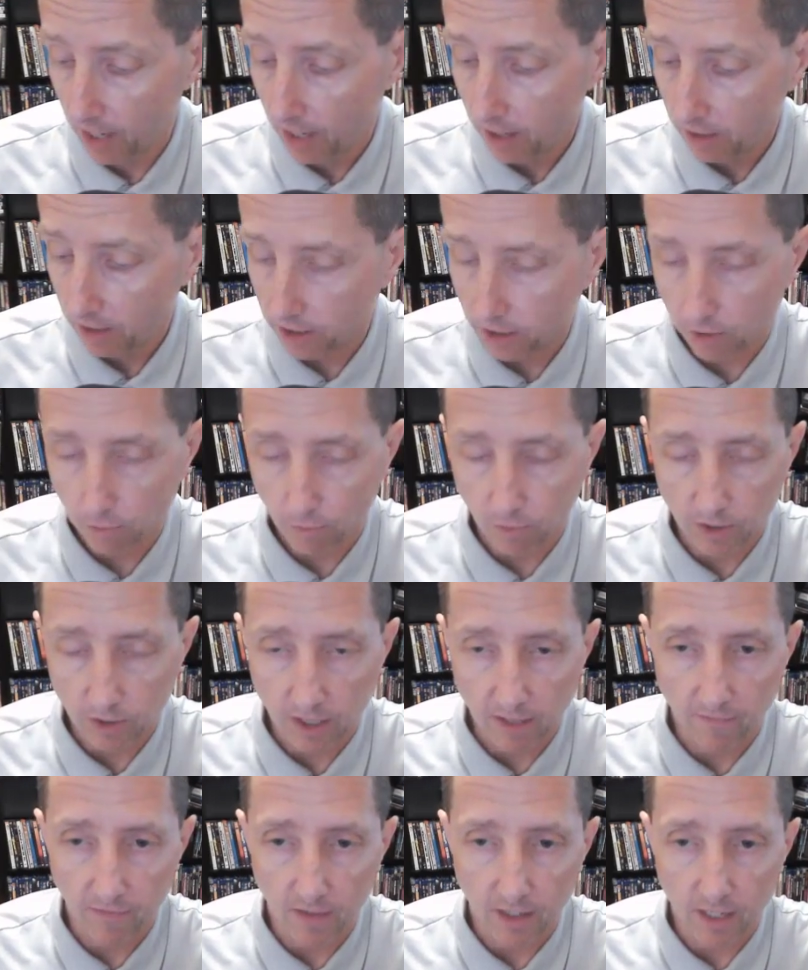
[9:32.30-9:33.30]
Just
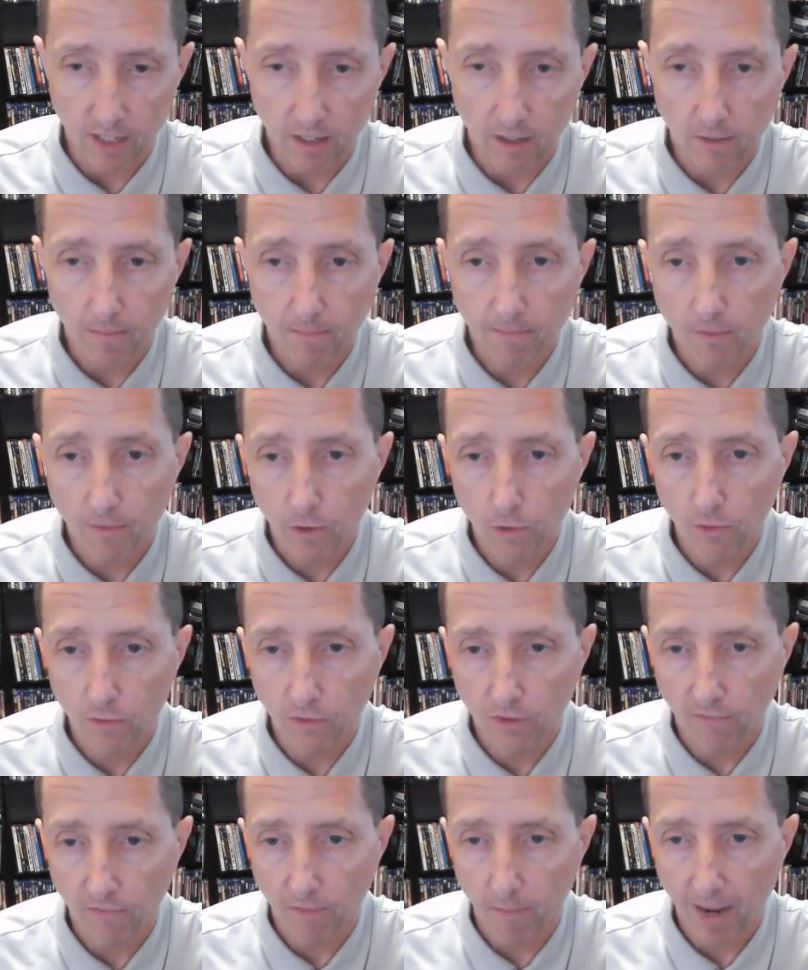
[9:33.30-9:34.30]
received the
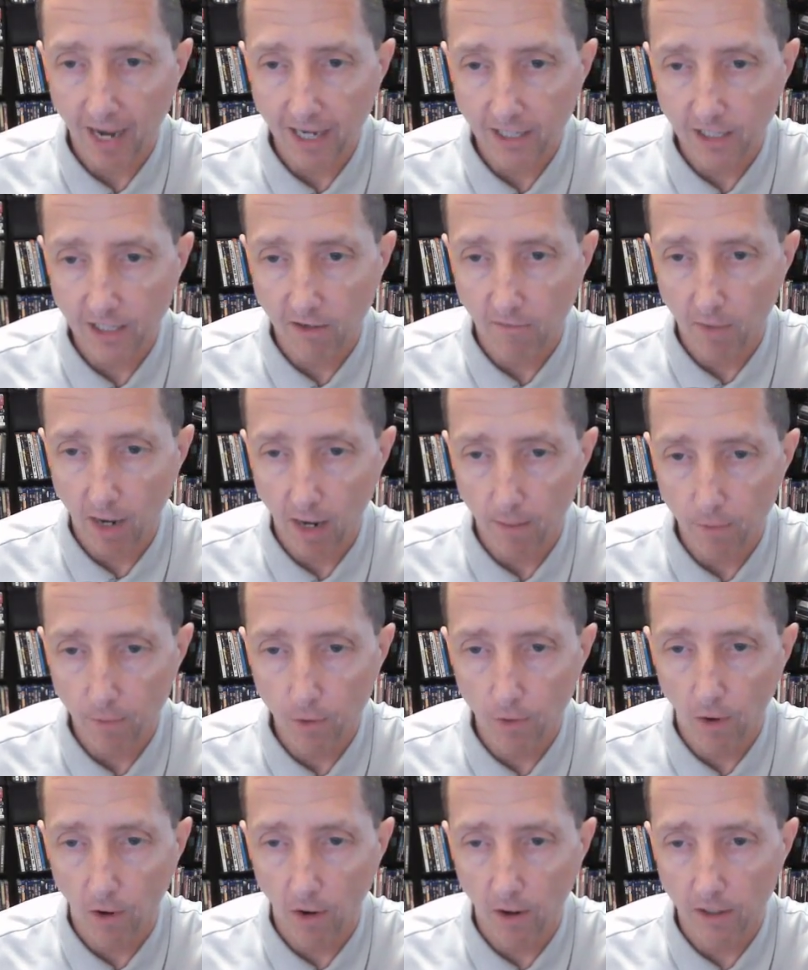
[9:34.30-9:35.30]
news of the passing of Bob
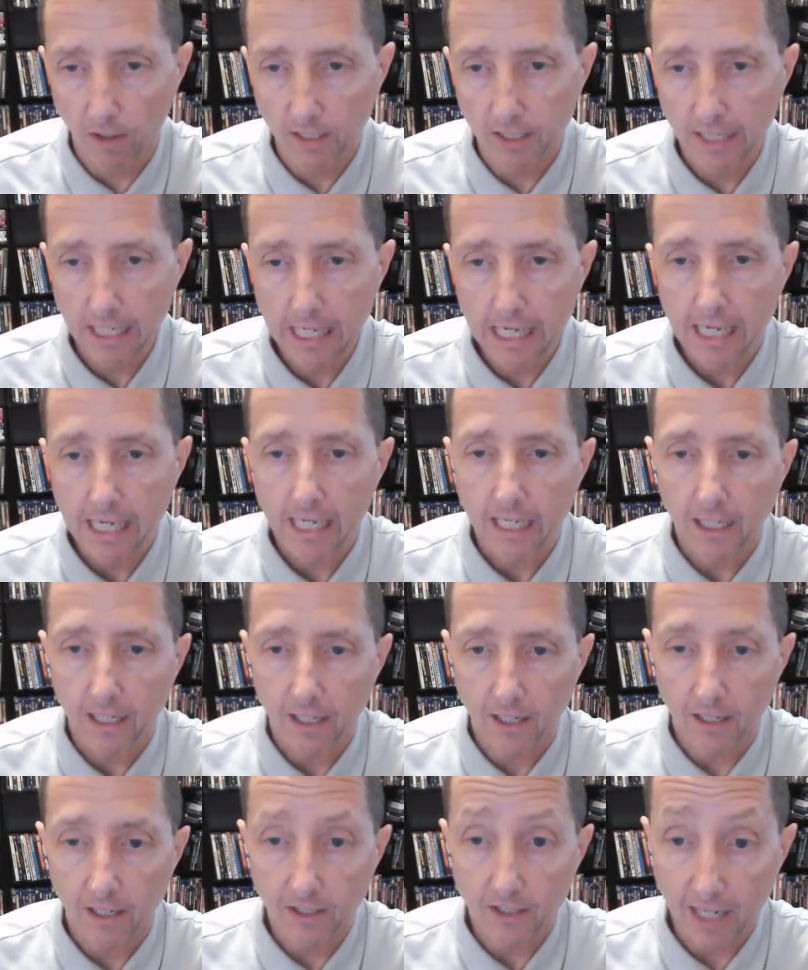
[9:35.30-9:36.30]
Newhart
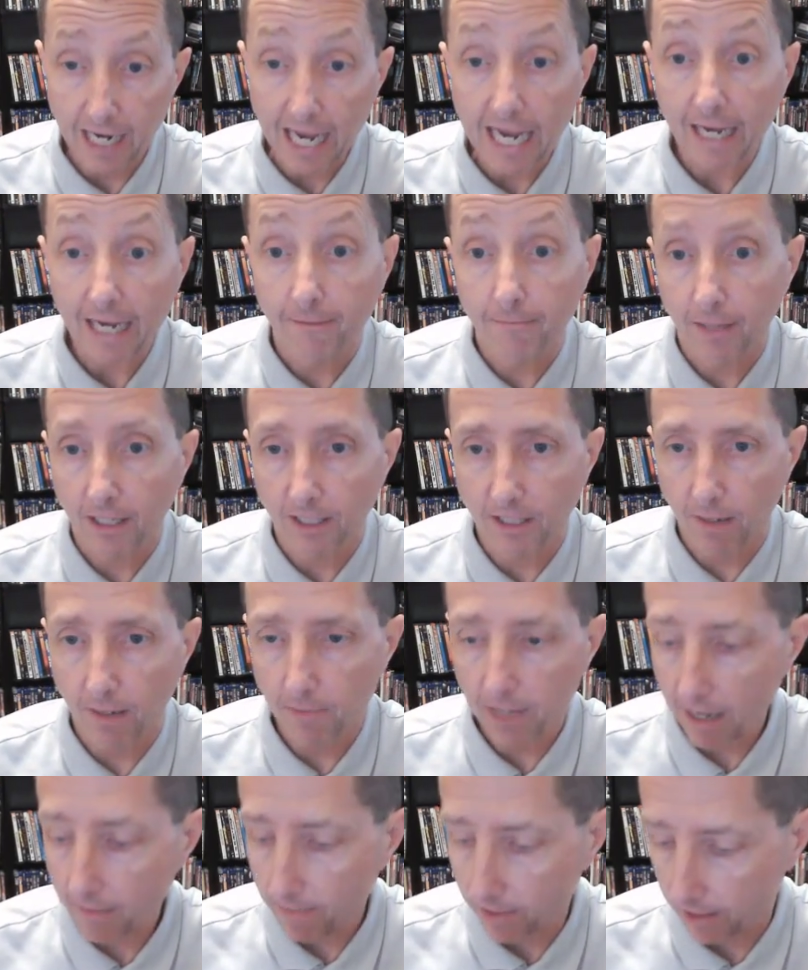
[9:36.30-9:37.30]
today as I'm
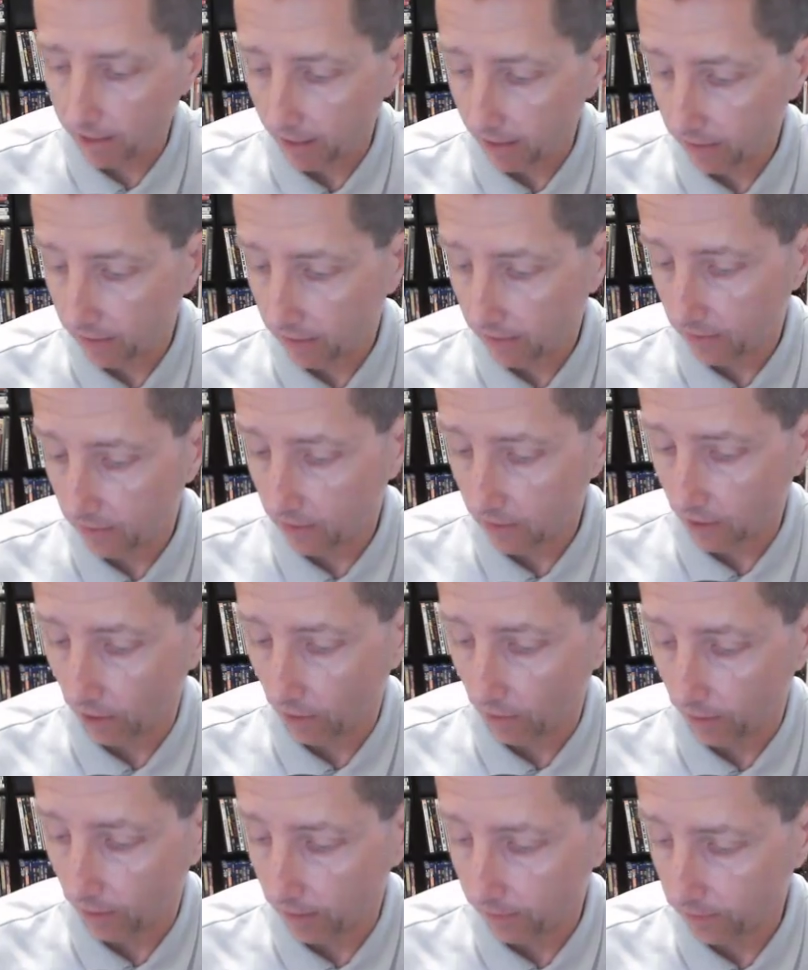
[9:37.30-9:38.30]
taping this.
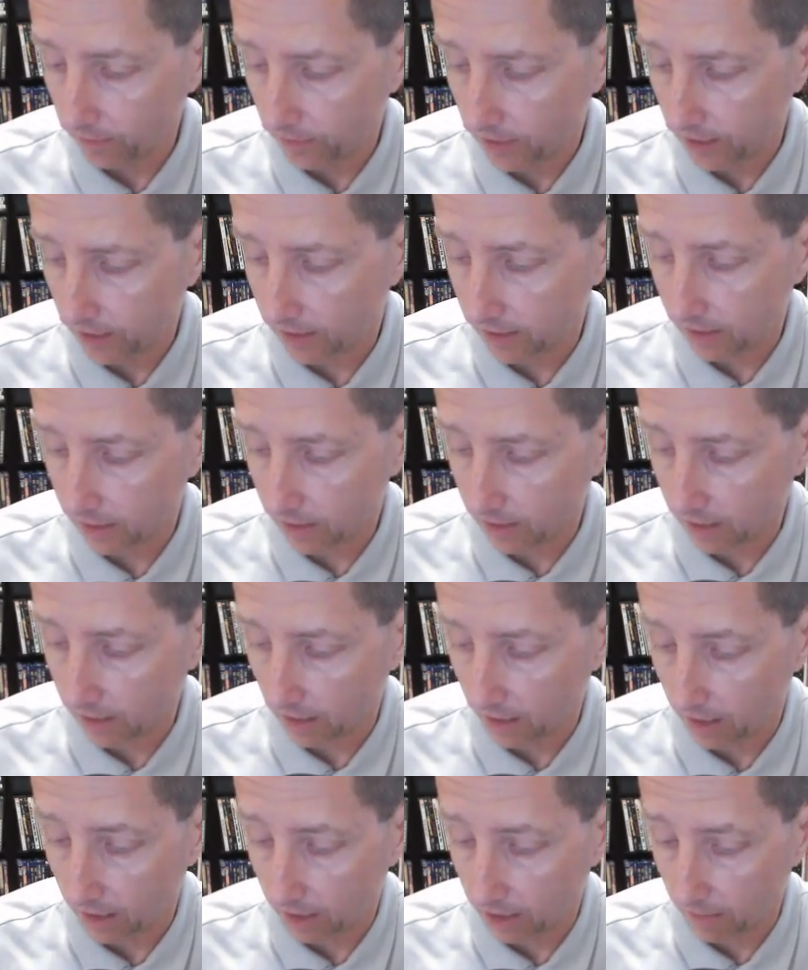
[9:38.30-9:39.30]
So
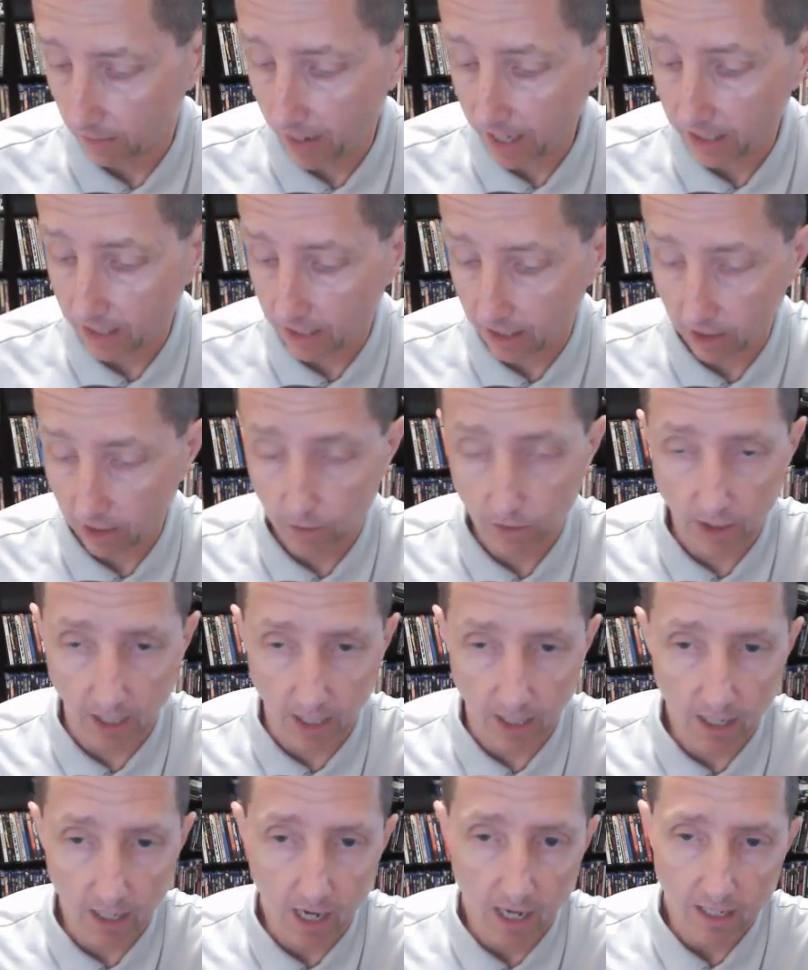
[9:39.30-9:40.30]
it's amazing. This was
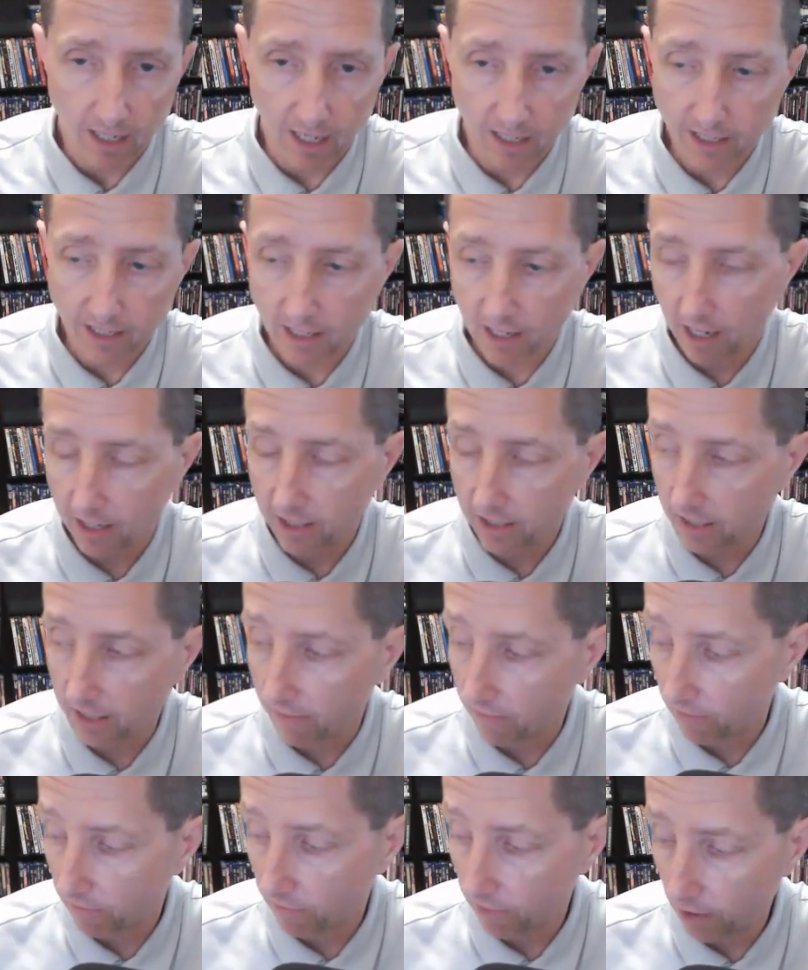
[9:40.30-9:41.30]
a
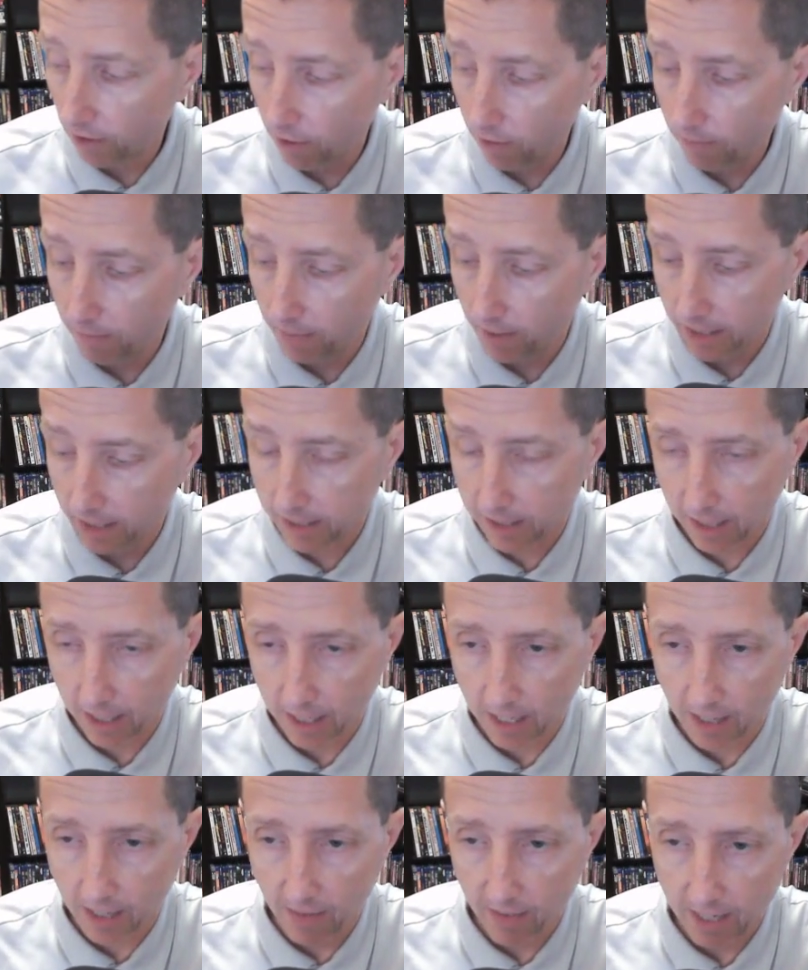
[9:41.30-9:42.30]
1997 film, but
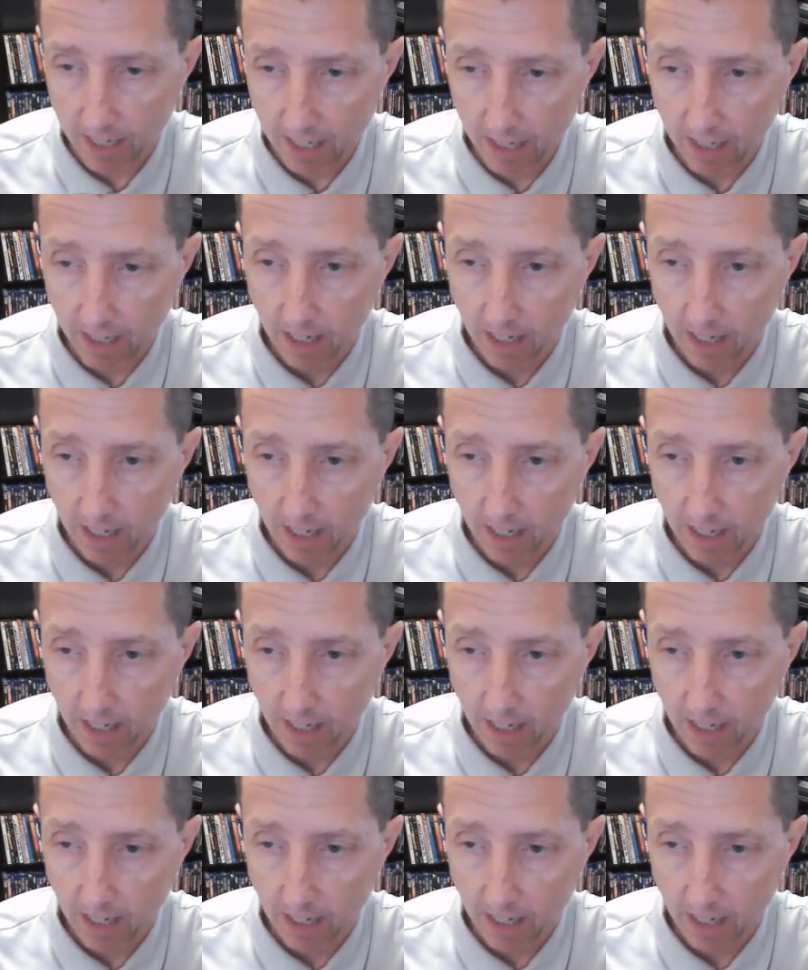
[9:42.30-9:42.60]
in the